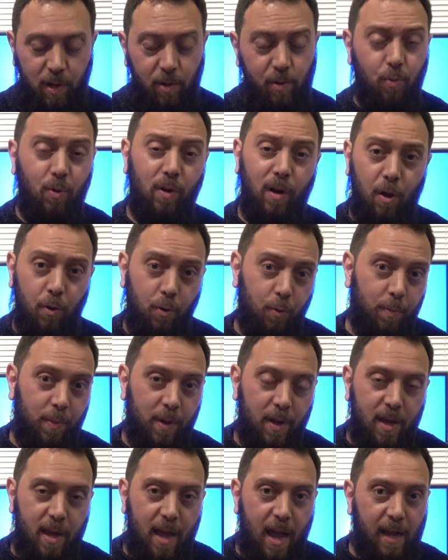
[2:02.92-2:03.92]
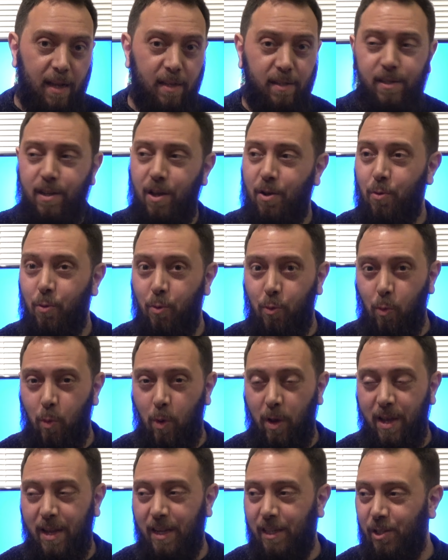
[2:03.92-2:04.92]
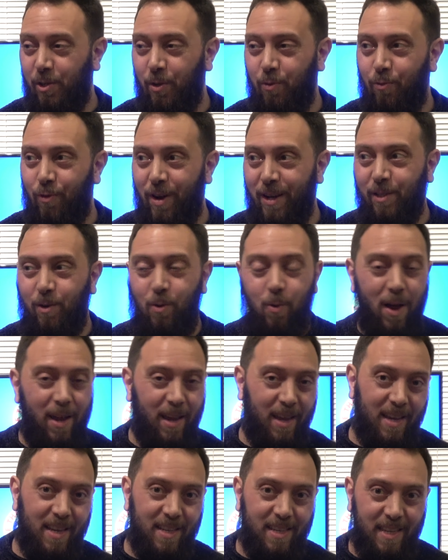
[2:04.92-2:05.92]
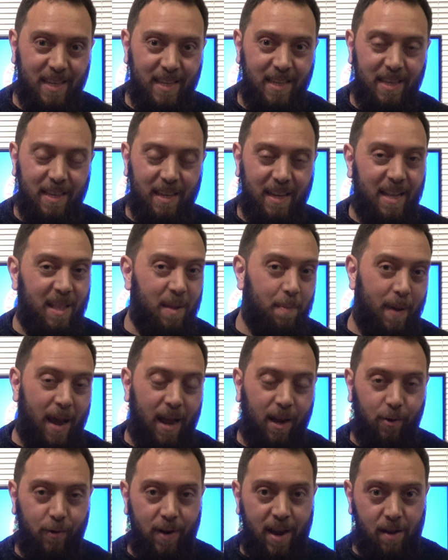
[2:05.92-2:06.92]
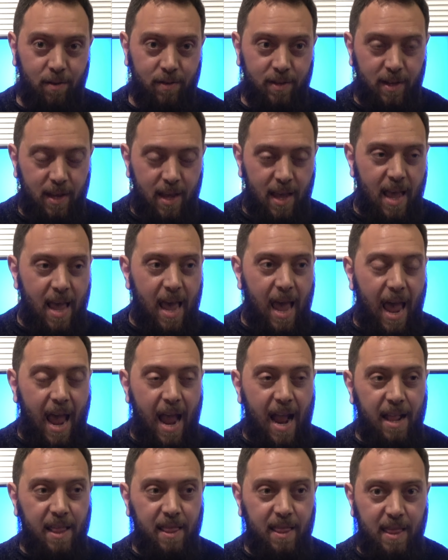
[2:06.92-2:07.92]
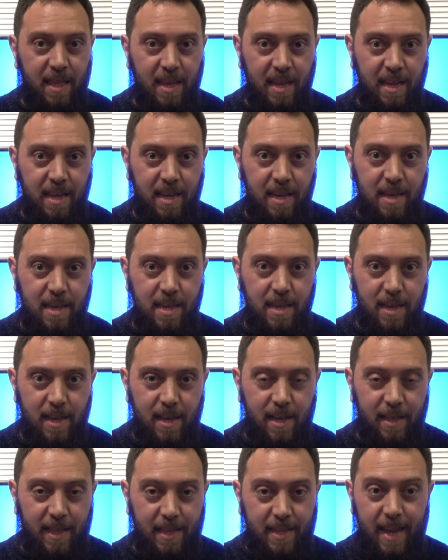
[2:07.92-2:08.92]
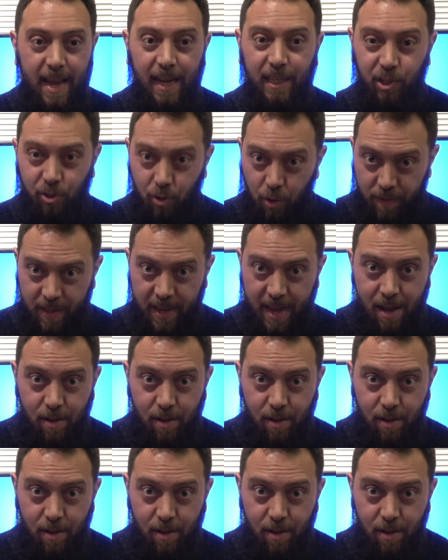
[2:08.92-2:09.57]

little globe, so it should rest quite easy in the background. And the texture of the